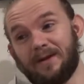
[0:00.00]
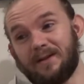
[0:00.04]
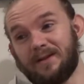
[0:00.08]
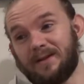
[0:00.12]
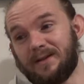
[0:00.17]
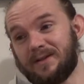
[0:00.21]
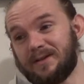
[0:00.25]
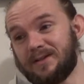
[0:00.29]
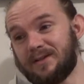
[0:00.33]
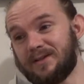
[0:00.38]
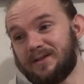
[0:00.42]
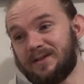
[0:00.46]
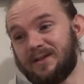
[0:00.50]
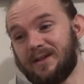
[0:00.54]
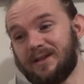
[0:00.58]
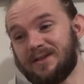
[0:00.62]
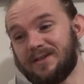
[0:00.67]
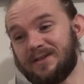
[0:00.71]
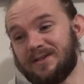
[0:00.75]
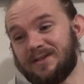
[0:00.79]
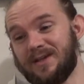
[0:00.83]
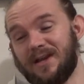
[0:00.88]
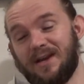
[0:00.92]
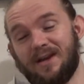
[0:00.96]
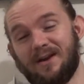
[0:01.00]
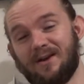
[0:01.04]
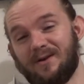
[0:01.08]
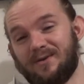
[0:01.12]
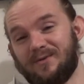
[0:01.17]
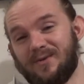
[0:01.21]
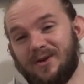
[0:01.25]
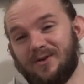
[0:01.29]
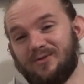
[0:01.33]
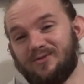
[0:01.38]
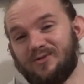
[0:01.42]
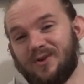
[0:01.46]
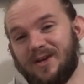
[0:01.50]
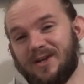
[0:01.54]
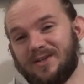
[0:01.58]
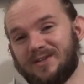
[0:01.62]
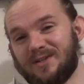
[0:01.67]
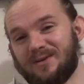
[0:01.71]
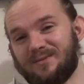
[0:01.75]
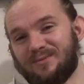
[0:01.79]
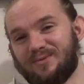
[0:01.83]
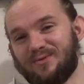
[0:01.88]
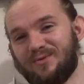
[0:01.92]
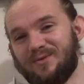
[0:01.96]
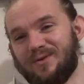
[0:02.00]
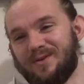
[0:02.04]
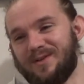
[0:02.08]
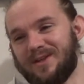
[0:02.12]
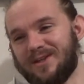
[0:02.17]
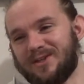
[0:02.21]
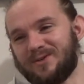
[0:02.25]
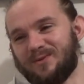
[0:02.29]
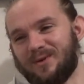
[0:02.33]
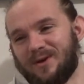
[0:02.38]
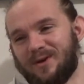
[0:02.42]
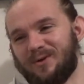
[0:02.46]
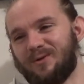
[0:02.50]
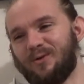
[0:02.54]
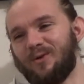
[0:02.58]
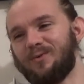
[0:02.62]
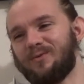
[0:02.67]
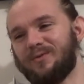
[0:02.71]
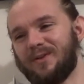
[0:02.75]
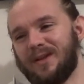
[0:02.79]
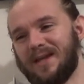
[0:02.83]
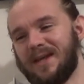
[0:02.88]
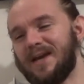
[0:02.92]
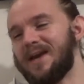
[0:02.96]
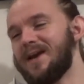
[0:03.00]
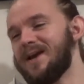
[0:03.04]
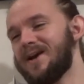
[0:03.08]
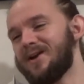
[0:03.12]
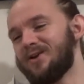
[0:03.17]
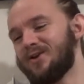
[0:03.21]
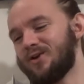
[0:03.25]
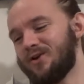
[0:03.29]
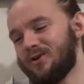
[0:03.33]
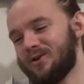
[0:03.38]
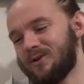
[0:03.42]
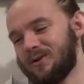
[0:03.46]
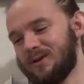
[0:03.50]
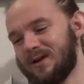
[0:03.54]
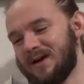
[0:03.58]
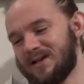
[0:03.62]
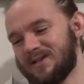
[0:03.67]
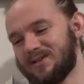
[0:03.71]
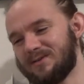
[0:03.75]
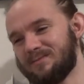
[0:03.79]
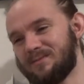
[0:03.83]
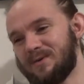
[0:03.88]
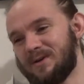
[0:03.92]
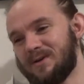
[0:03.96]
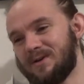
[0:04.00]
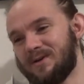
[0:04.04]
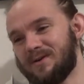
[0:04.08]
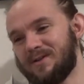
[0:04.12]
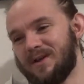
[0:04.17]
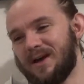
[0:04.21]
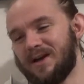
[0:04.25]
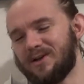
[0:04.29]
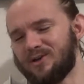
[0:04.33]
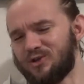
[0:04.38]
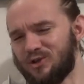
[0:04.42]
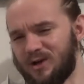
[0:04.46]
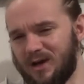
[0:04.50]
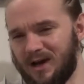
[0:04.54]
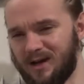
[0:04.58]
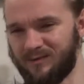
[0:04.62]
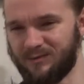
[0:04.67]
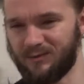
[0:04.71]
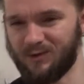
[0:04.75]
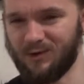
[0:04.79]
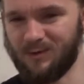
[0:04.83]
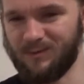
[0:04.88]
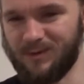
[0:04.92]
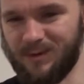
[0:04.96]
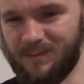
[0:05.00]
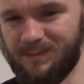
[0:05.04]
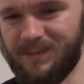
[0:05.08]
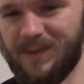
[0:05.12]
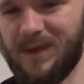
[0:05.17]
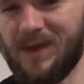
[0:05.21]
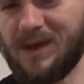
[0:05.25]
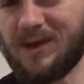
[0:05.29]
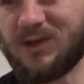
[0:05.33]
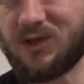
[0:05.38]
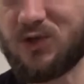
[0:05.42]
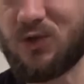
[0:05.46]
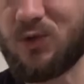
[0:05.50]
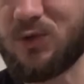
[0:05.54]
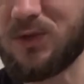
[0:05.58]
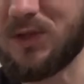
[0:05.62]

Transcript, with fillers: like like I say, interesting brewery this one, and hopefully not the last beer that I try from them. So